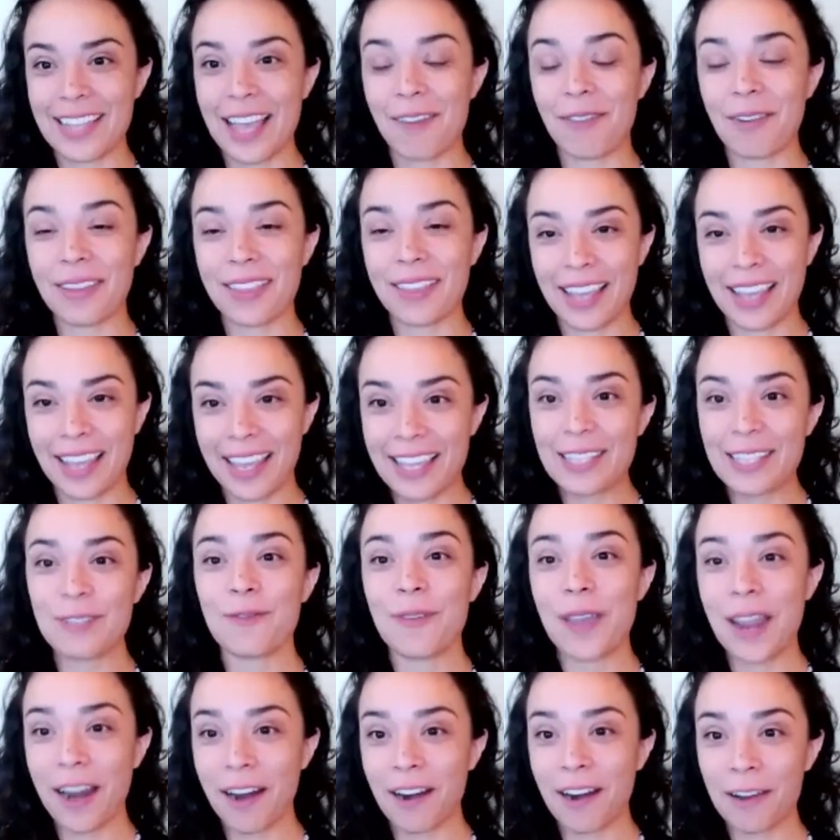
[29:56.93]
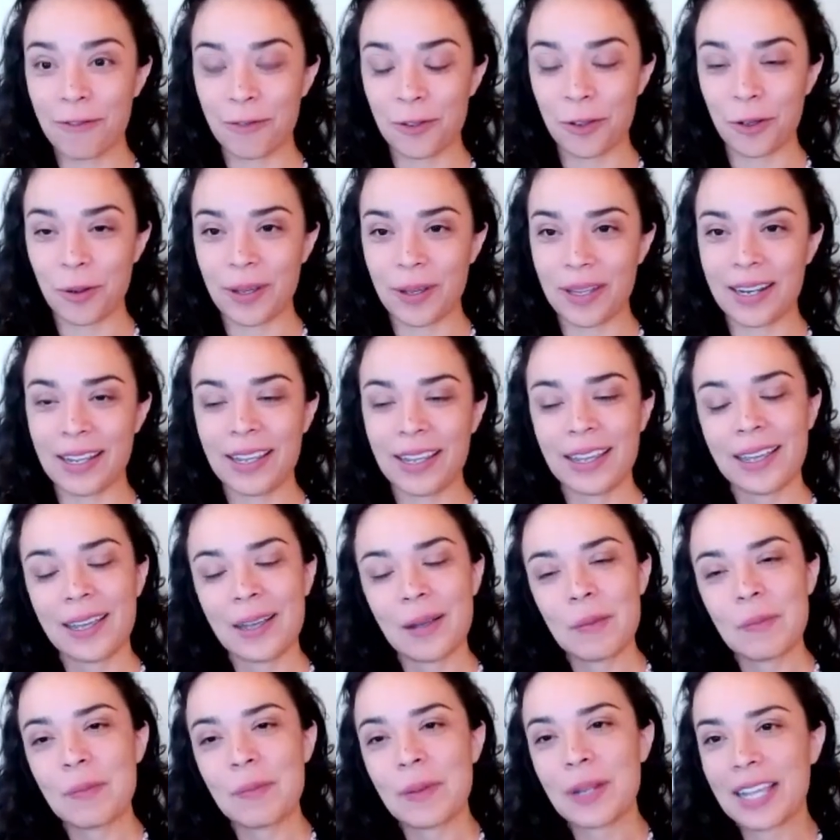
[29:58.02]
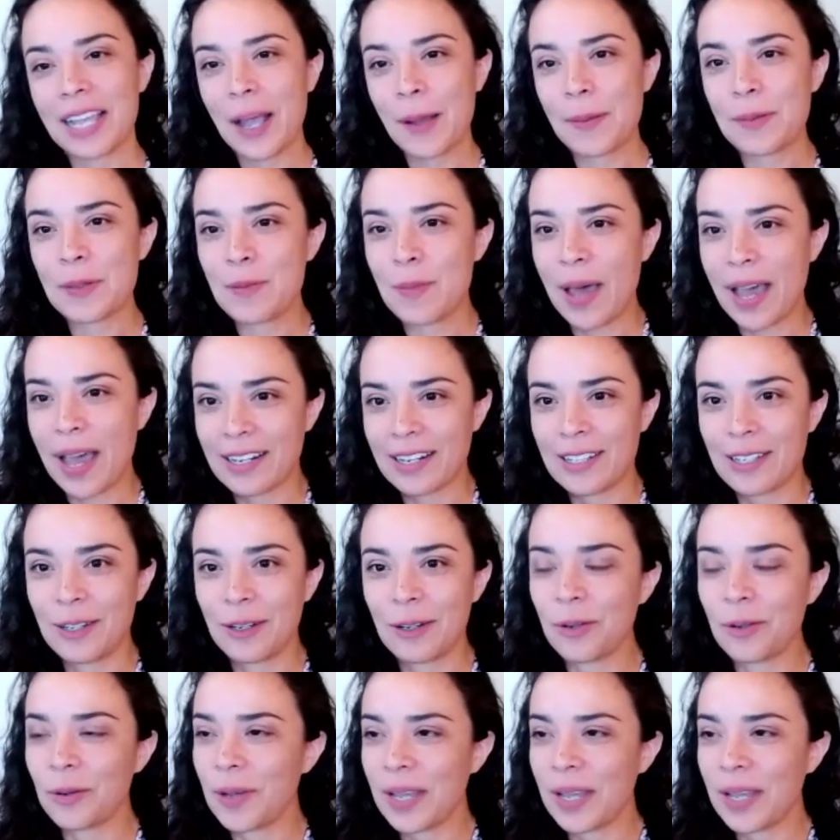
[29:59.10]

Everything is very fluid, but it comes back to,